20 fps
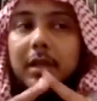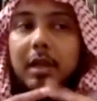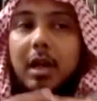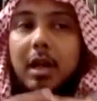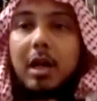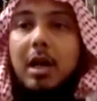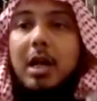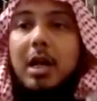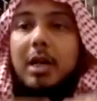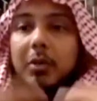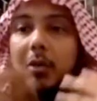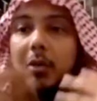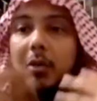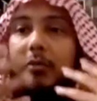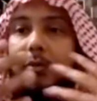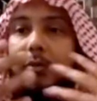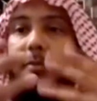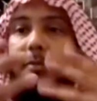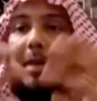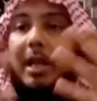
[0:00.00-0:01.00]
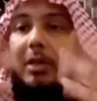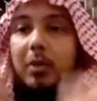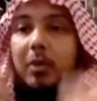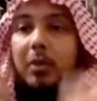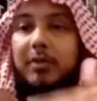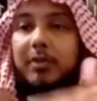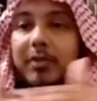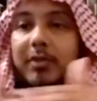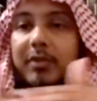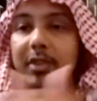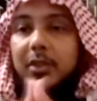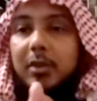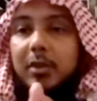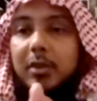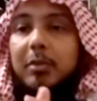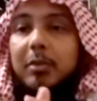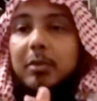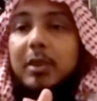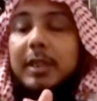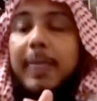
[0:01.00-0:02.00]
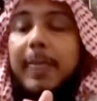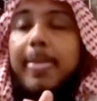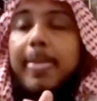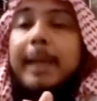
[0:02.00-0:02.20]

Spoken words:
heart and we have a mind, we have a physical body,